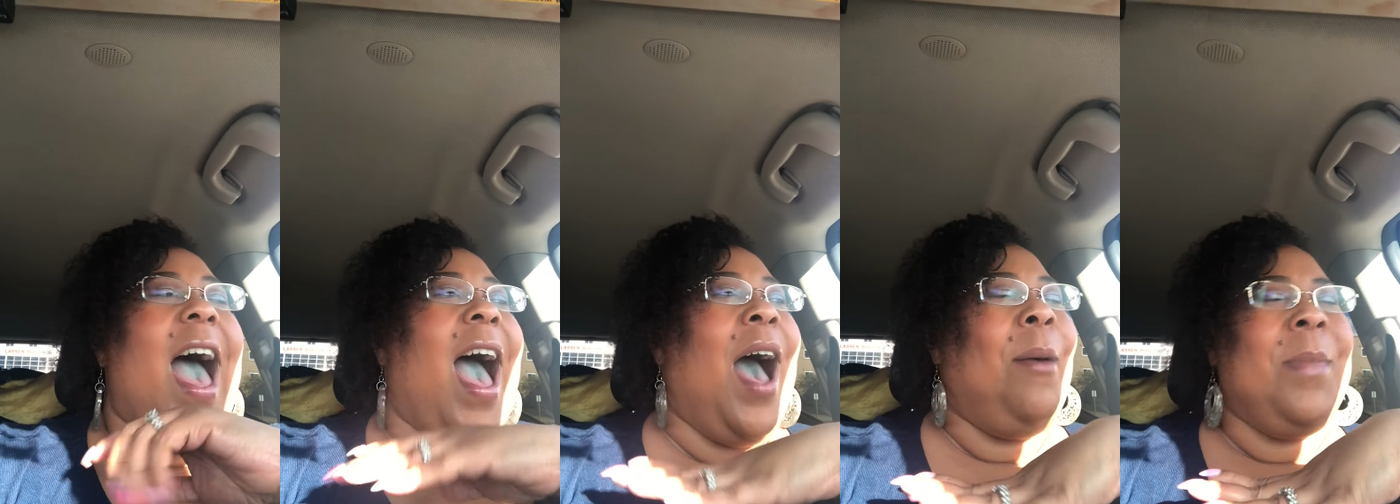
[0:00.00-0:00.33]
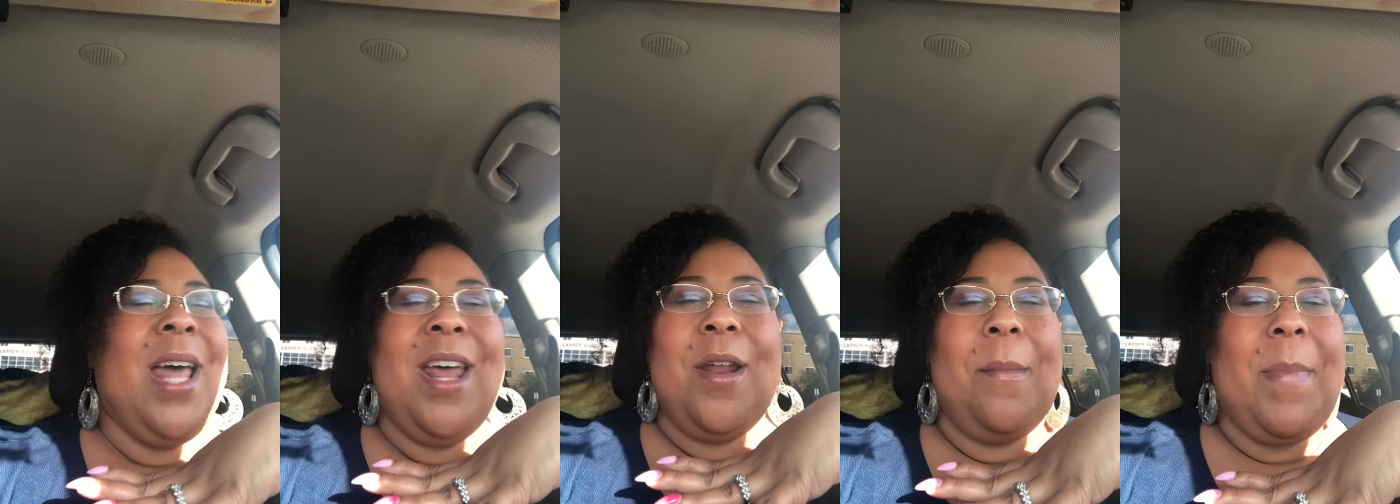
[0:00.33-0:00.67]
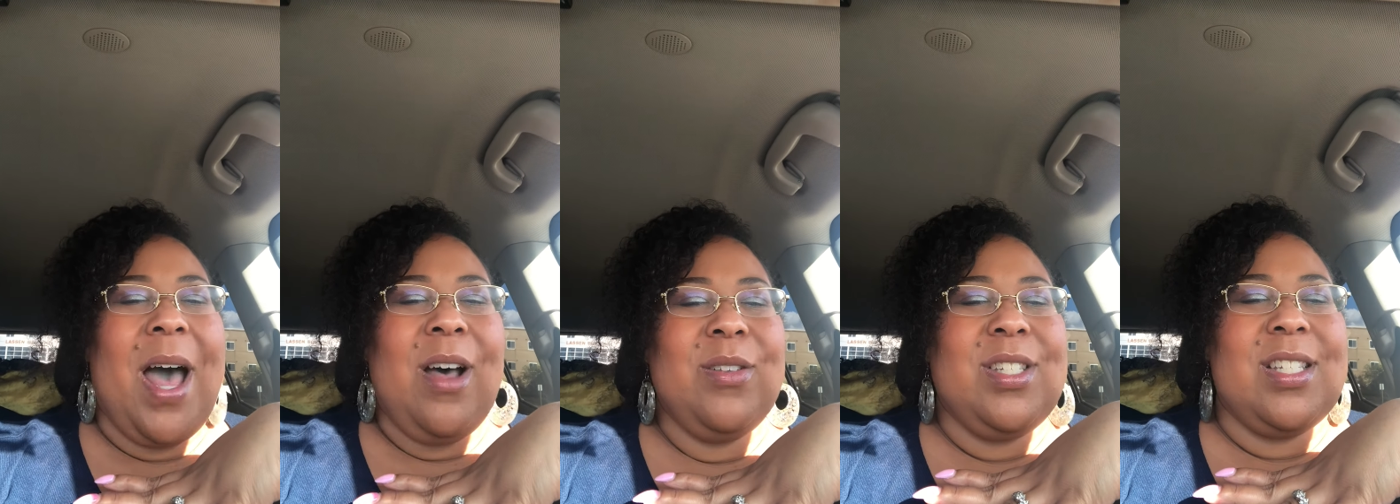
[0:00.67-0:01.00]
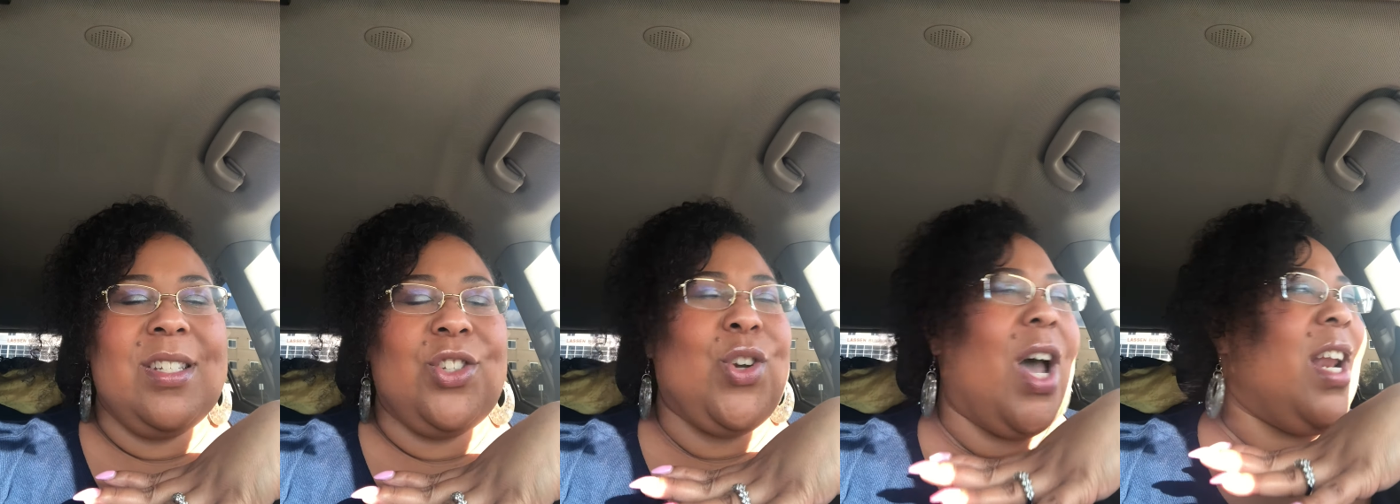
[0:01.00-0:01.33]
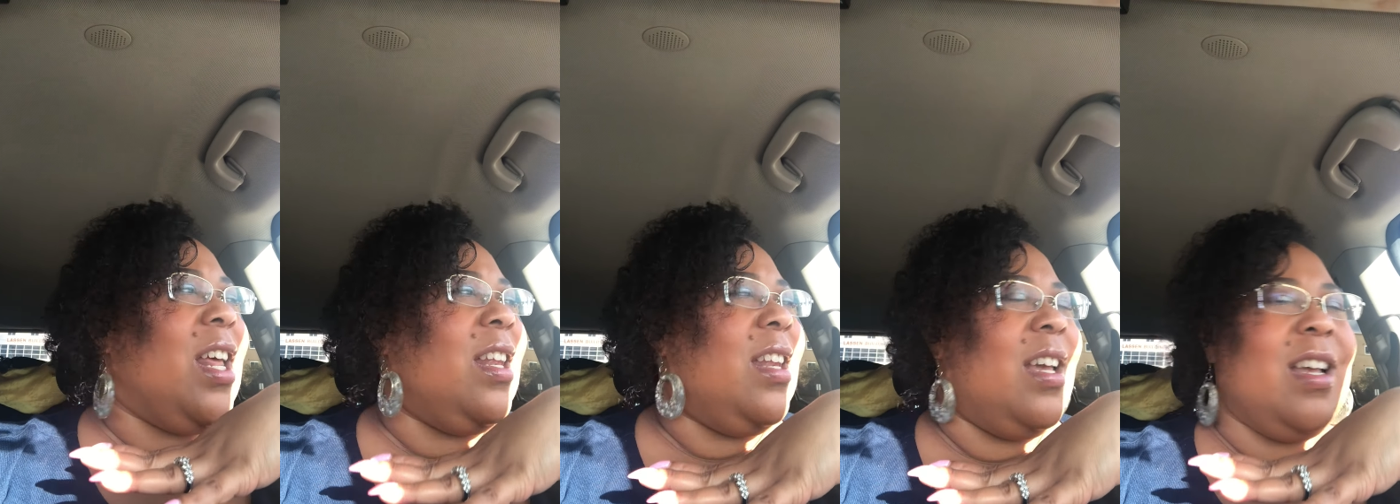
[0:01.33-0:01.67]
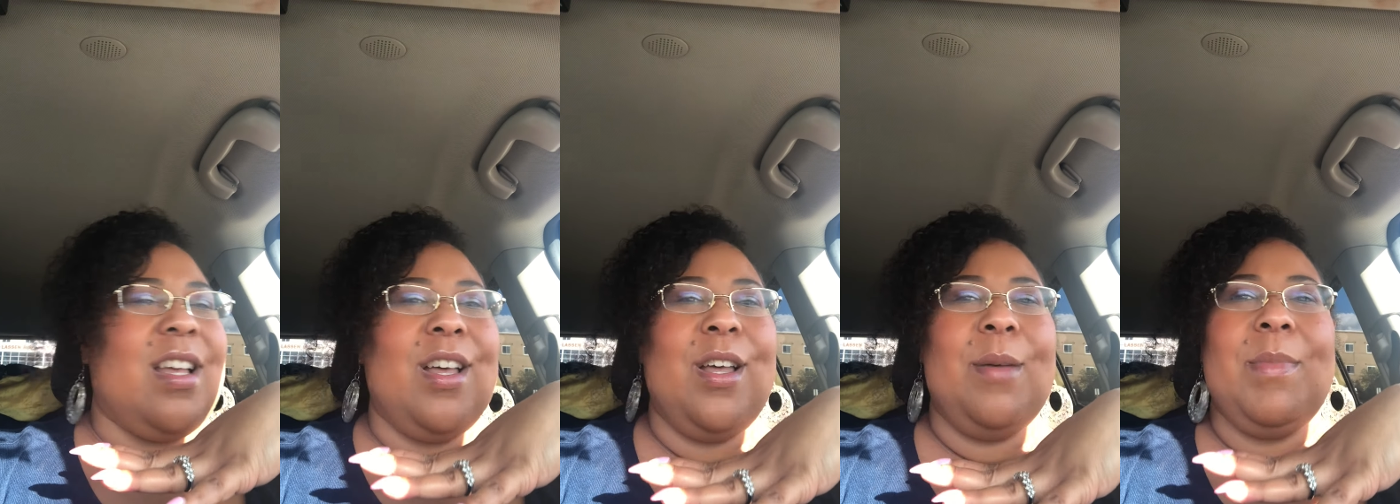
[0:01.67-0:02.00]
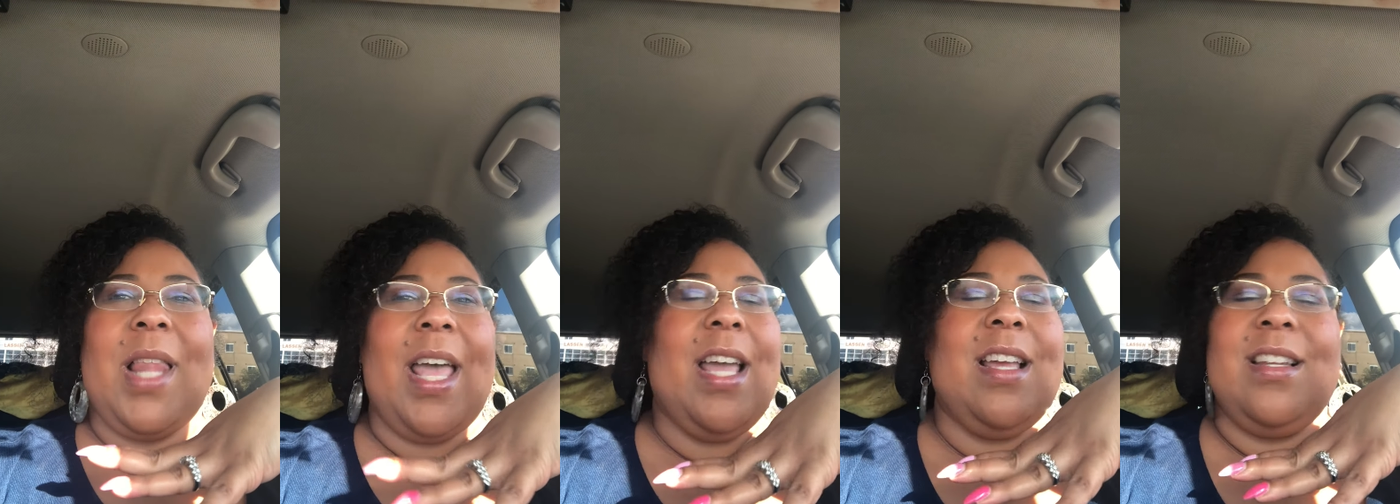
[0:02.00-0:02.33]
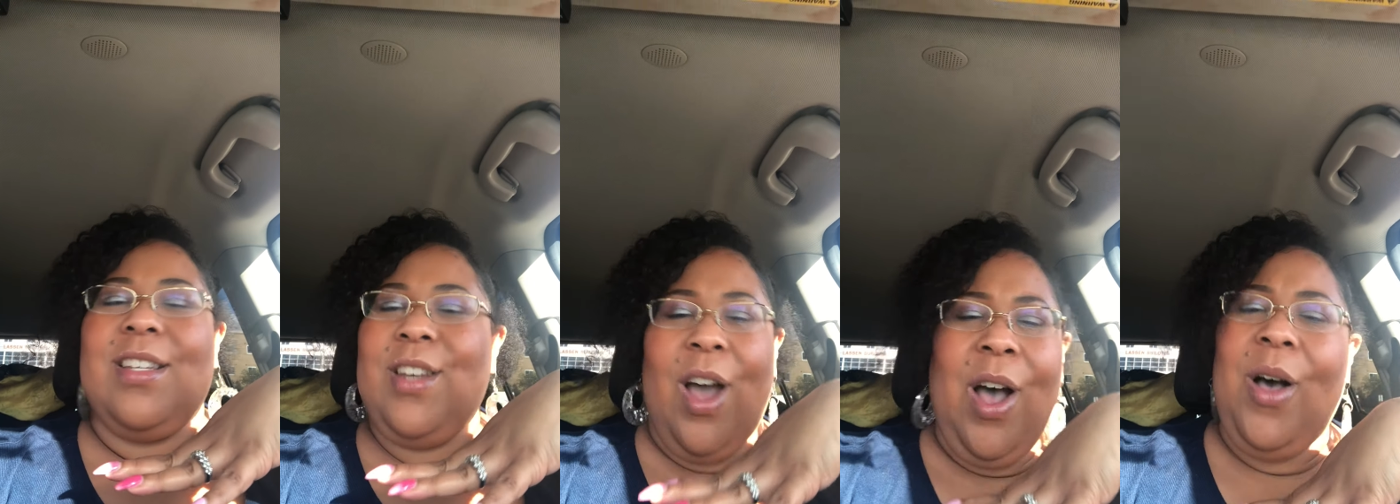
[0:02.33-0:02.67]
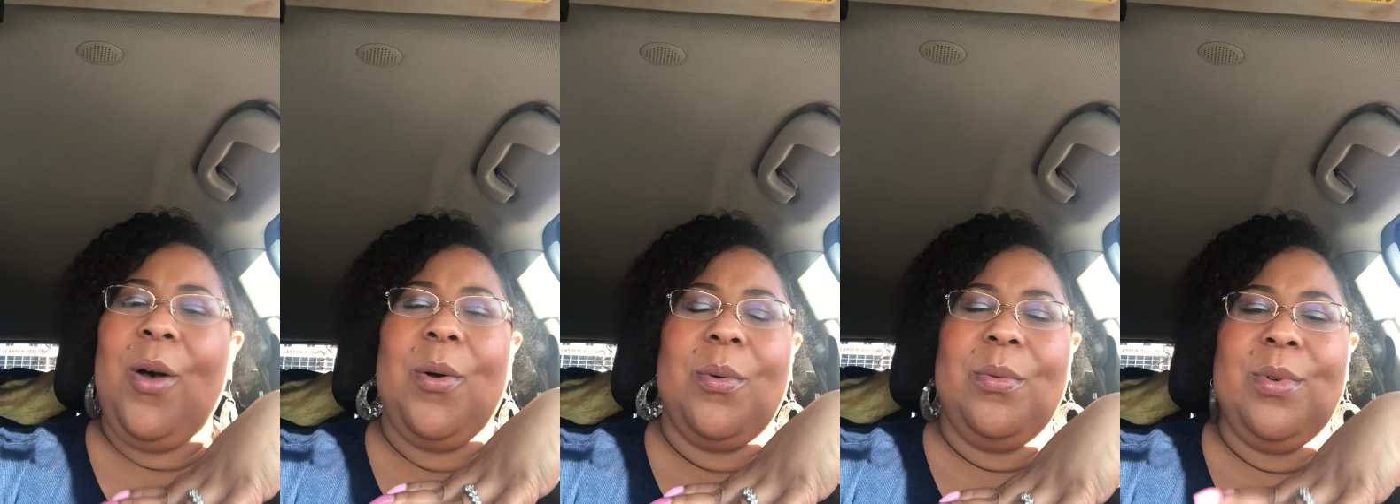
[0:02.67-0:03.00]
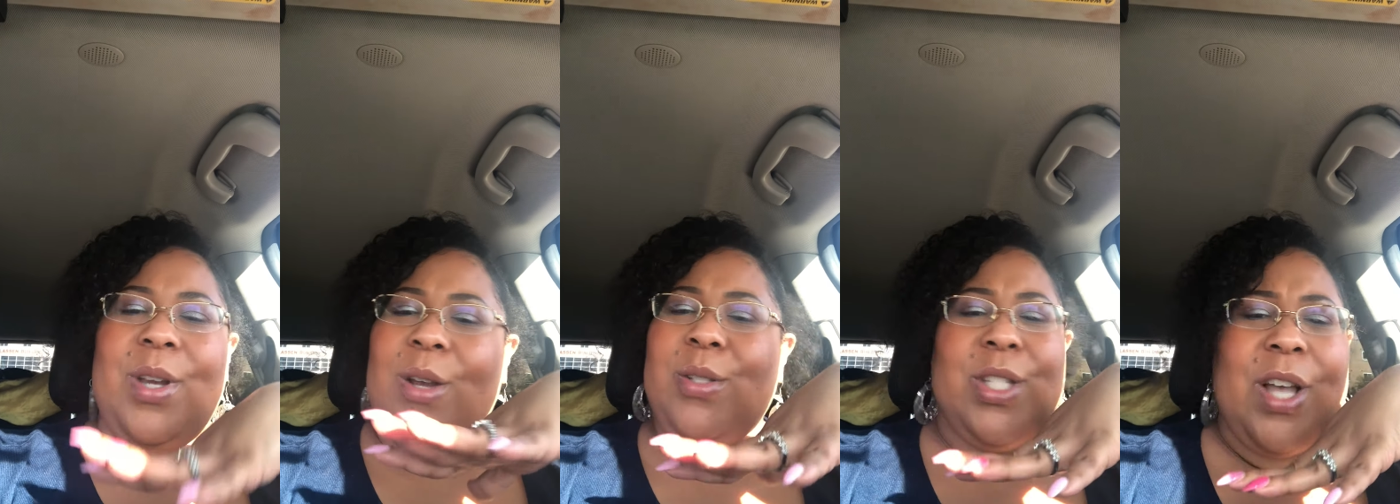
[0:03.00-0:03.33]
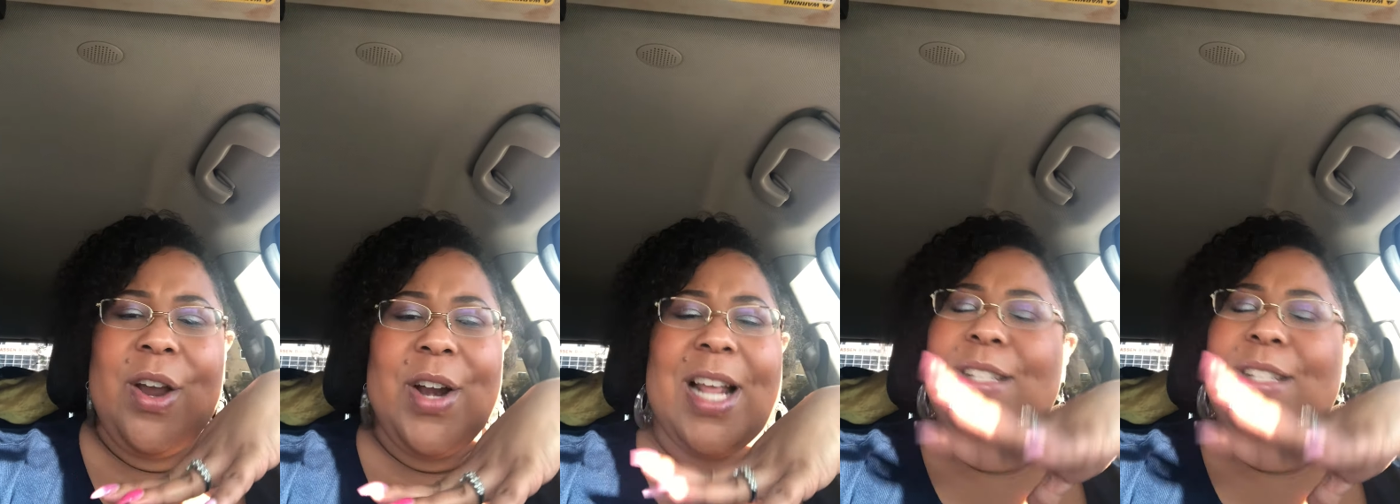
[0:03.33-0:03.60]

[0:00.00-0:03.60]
I'm not about to try to luck up. Like, no, no, sorry.